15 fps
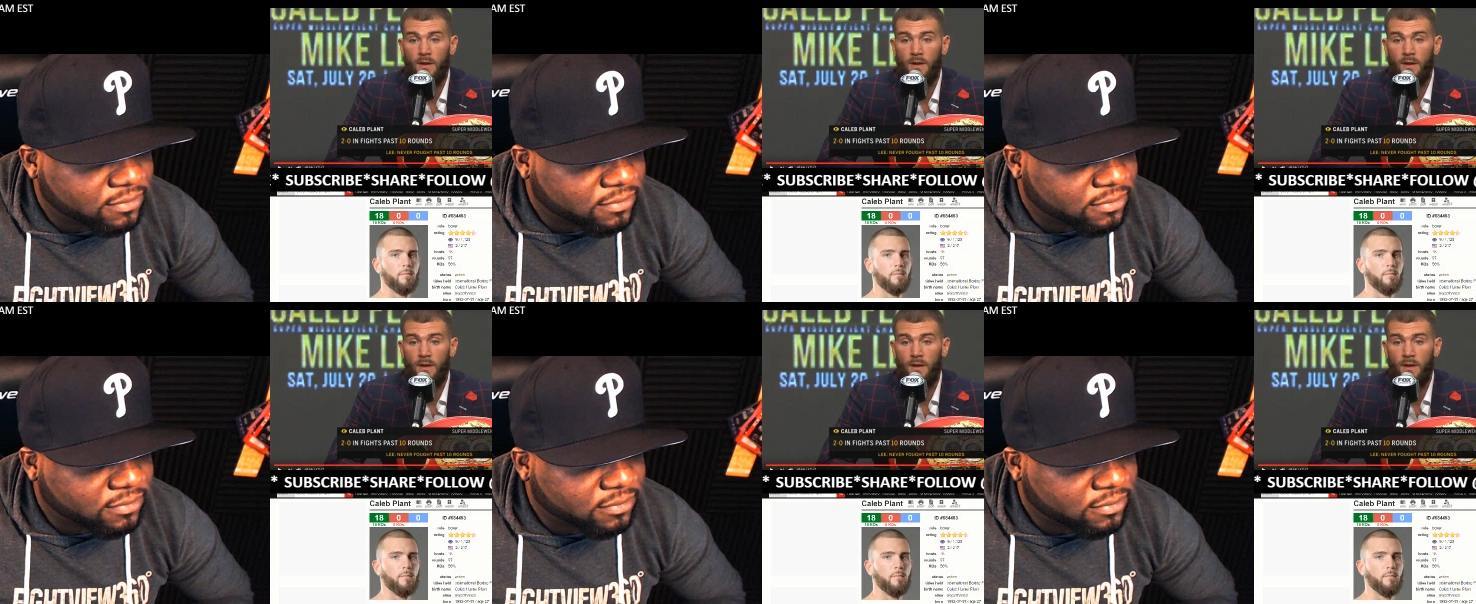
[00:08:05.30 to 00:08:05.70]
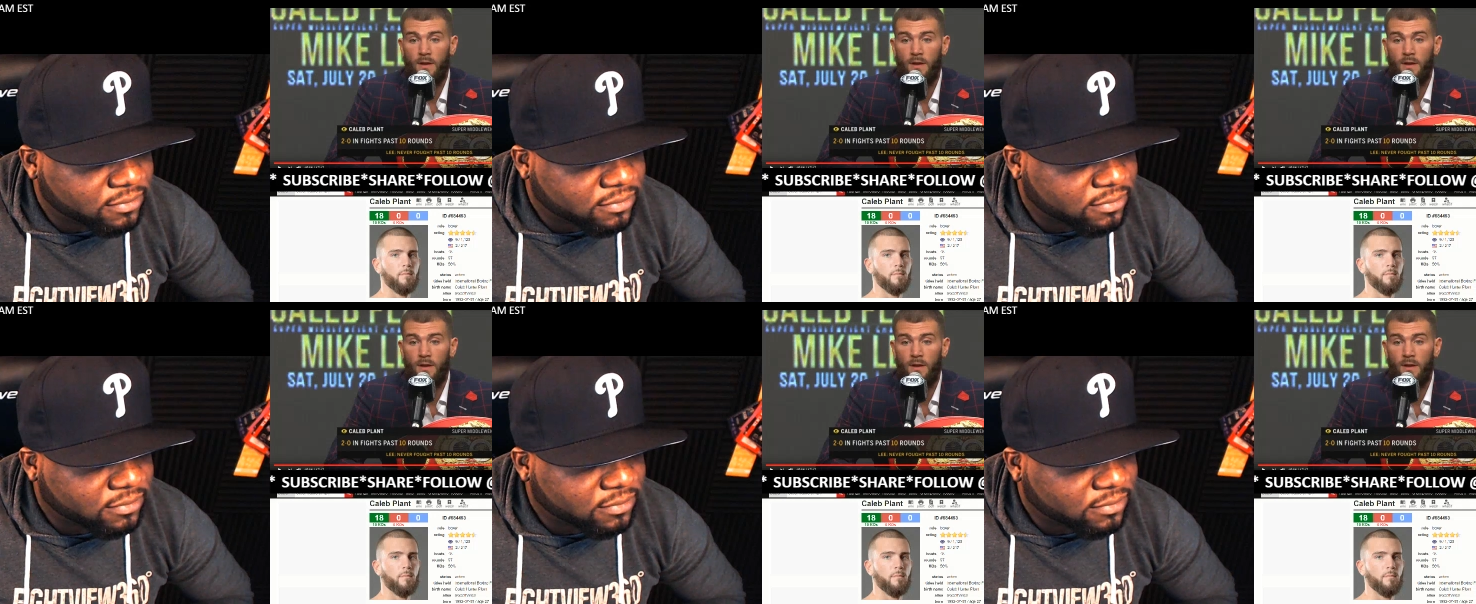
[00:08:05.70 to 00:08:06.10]

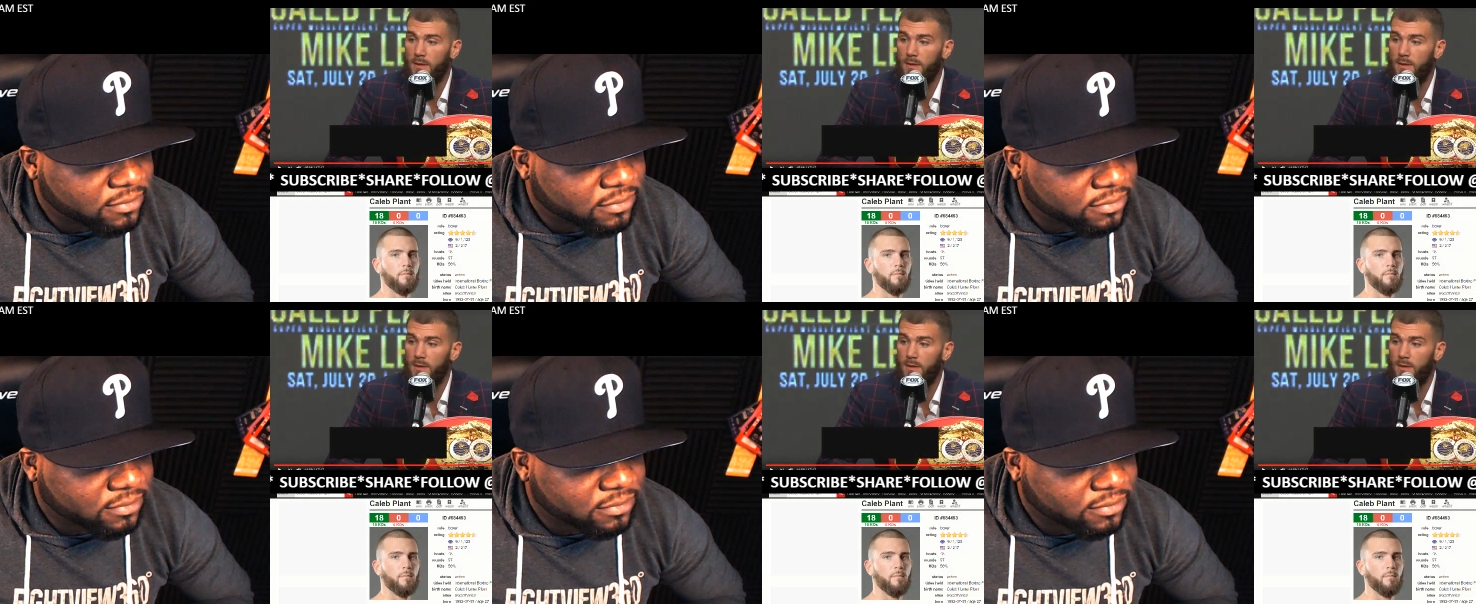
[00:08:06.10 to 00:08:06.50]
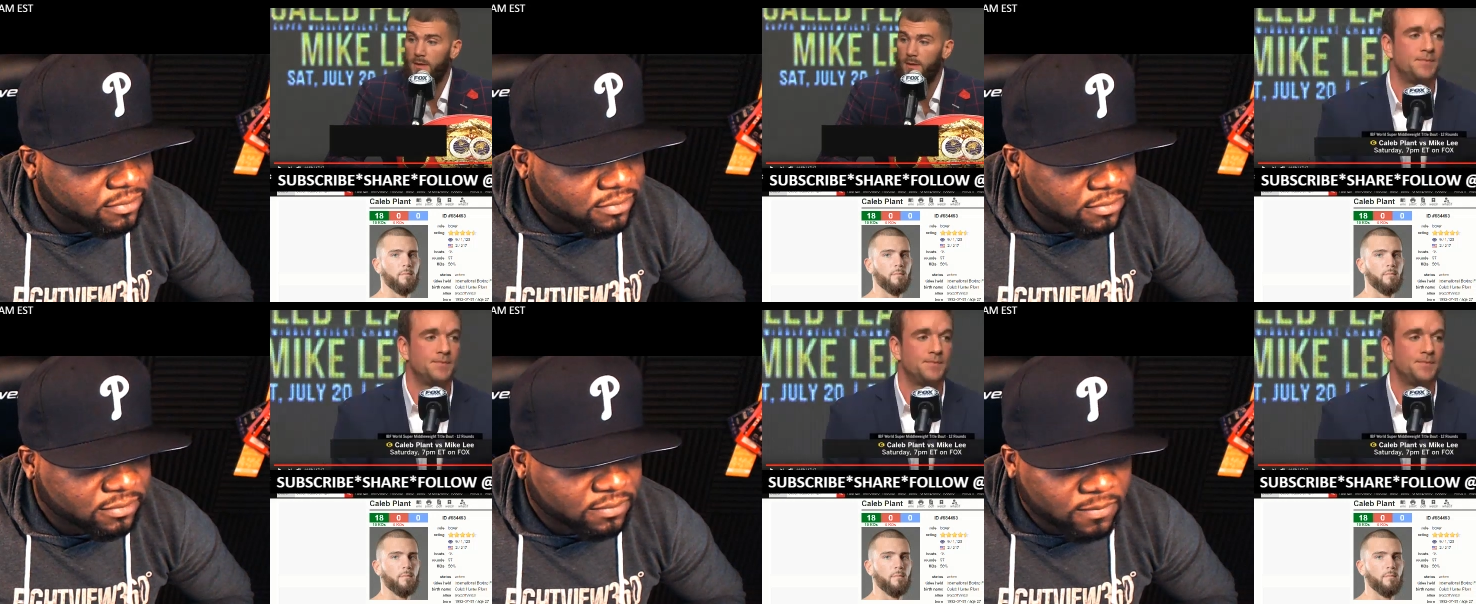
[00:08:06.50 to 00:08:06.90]

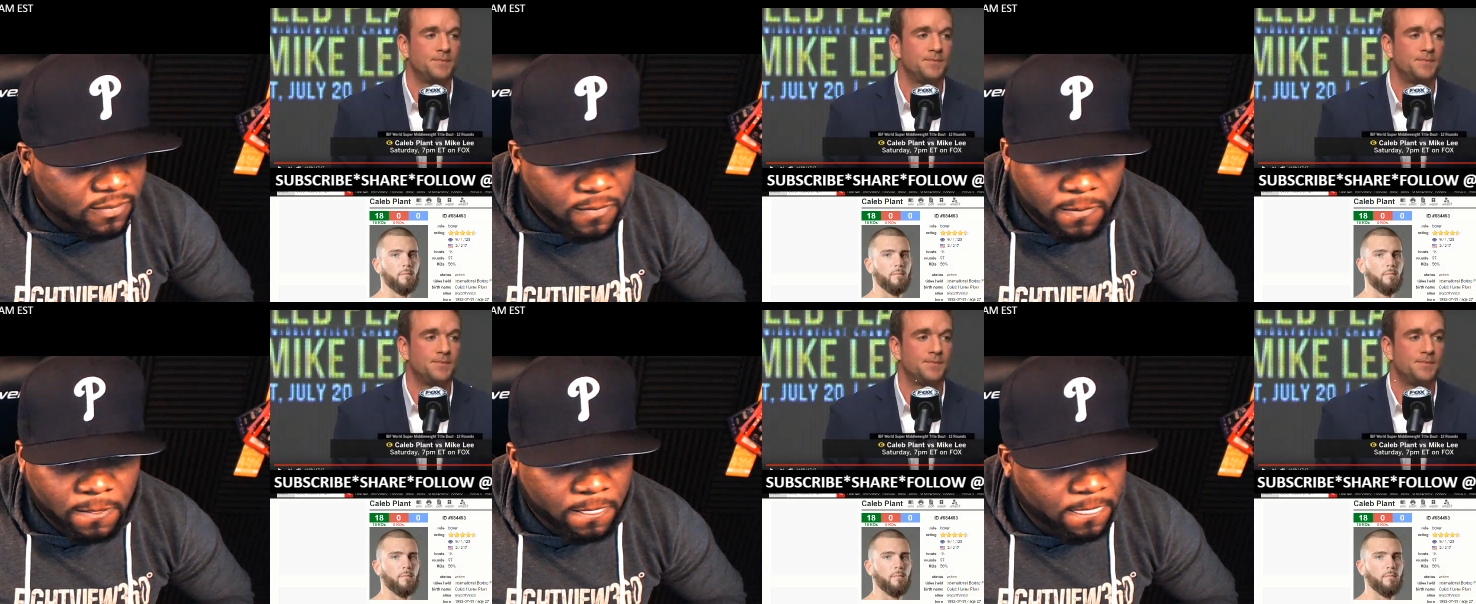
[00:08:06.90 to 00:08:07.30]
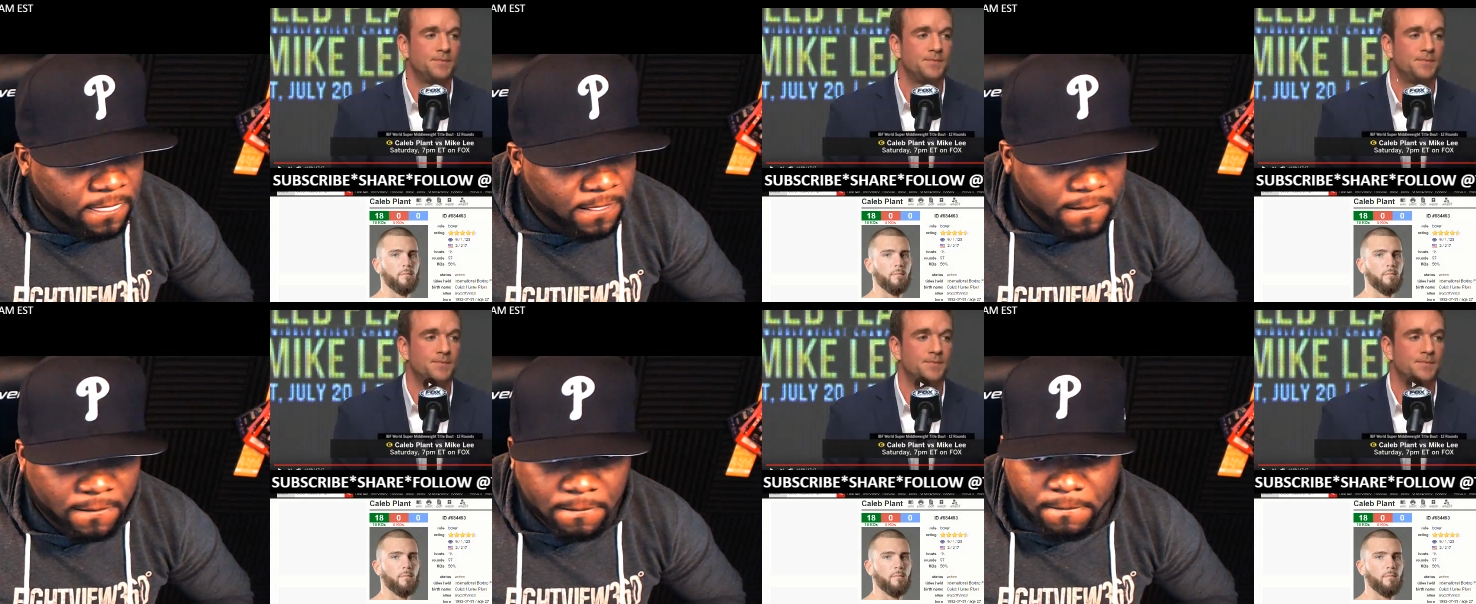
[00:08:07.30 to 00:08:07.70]

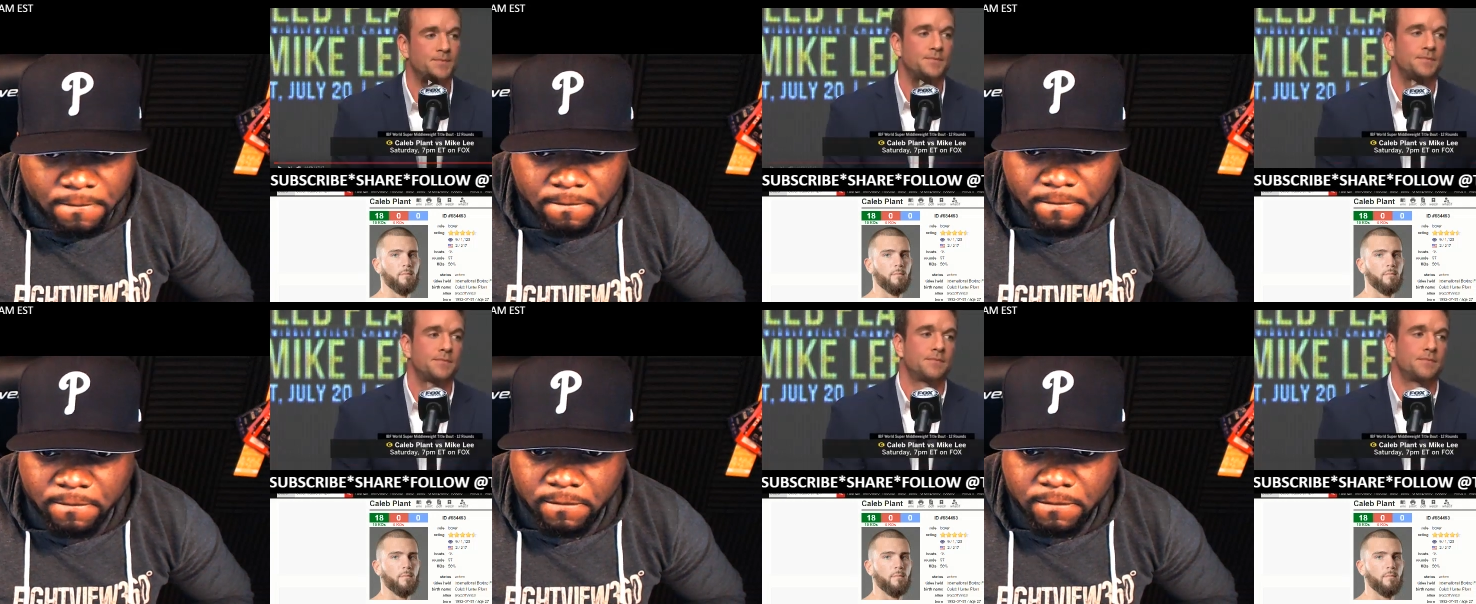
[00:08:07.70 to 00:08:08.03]
[no speech]